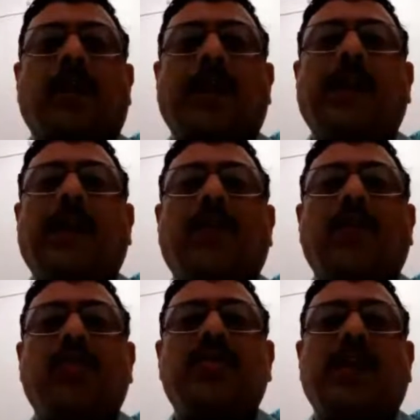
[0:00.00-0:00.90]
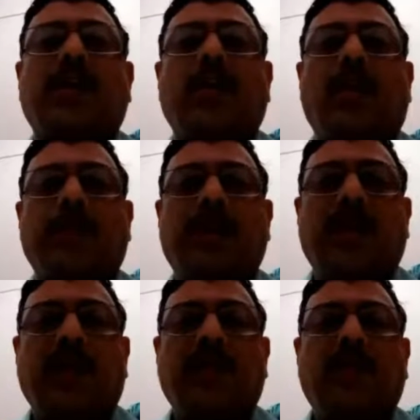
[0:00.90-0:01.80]
country in a closed
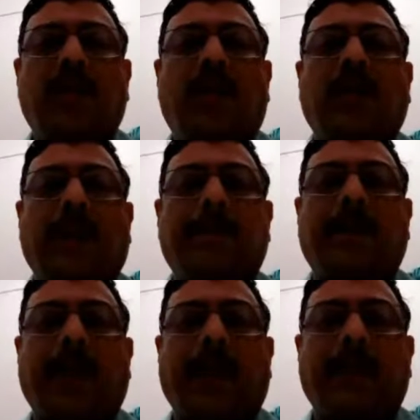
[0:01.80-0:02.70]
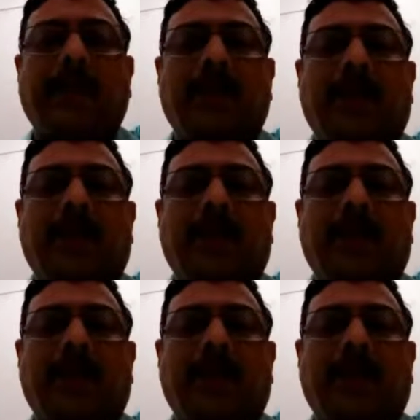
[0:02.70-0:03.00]
economy you will not have trade